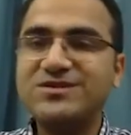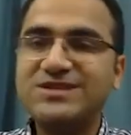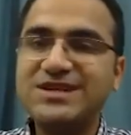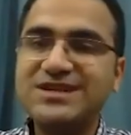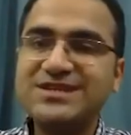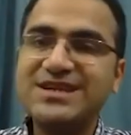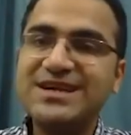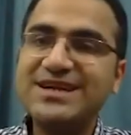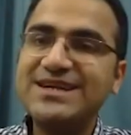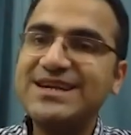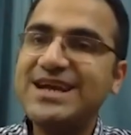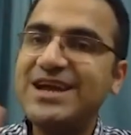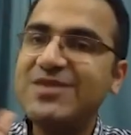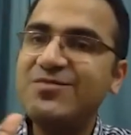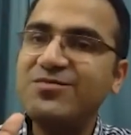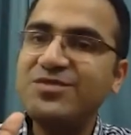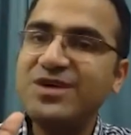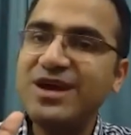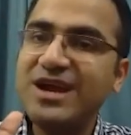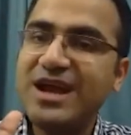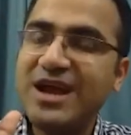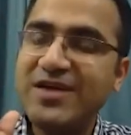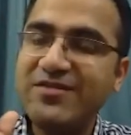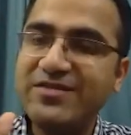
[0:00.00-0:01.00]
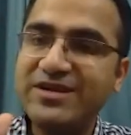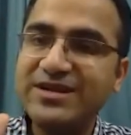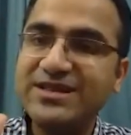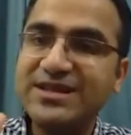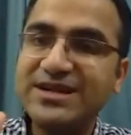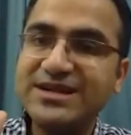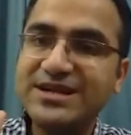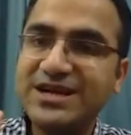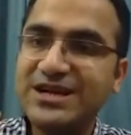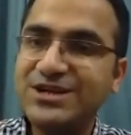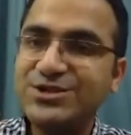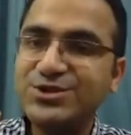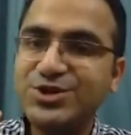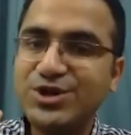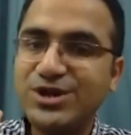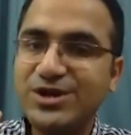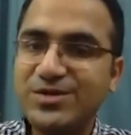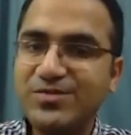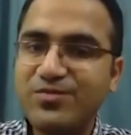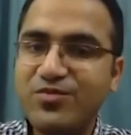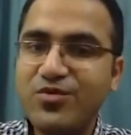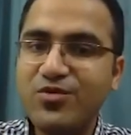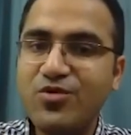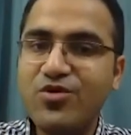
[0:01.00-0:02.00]
at that time we are having that culture
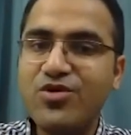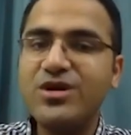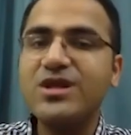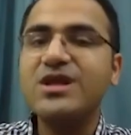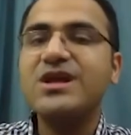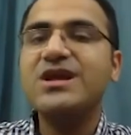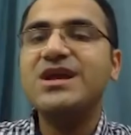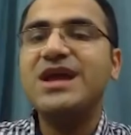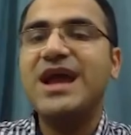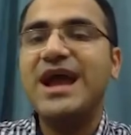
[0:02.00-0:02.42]
report